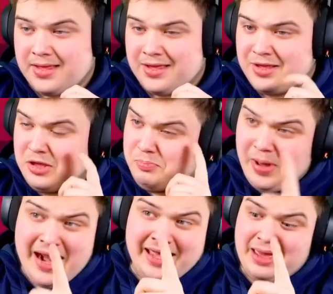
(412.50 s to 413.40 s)
You
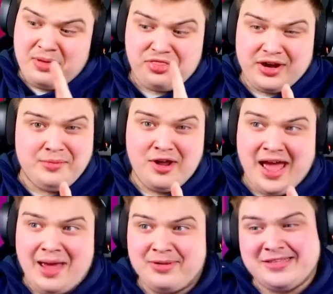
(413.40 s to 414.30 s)
better give me three more
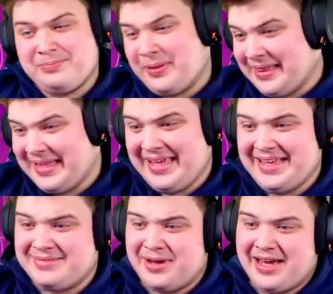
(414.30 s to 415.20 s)
diamonds.
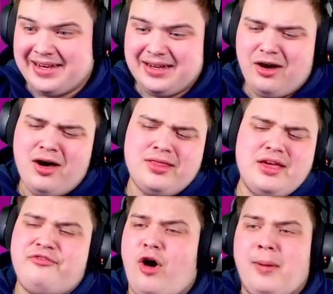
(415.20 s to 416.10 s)
Please, man. Uh,
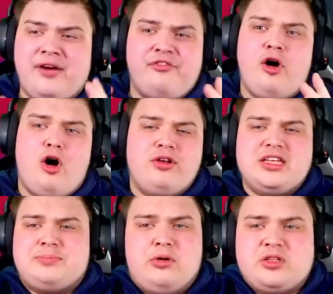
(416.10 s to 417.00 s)
4x4 on
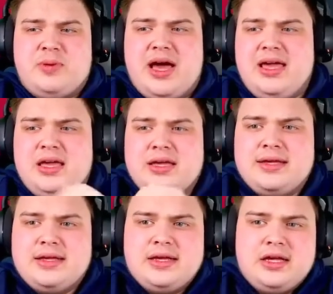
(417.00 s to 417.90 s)
this bonus buy
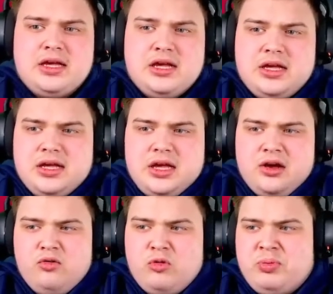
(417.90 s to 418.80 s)

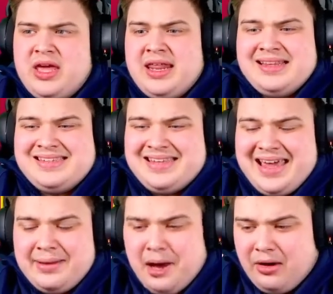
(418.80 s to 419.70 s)
would be an
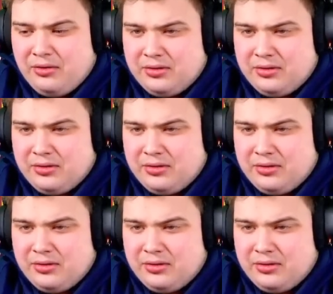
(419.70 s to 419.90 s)
insane amount.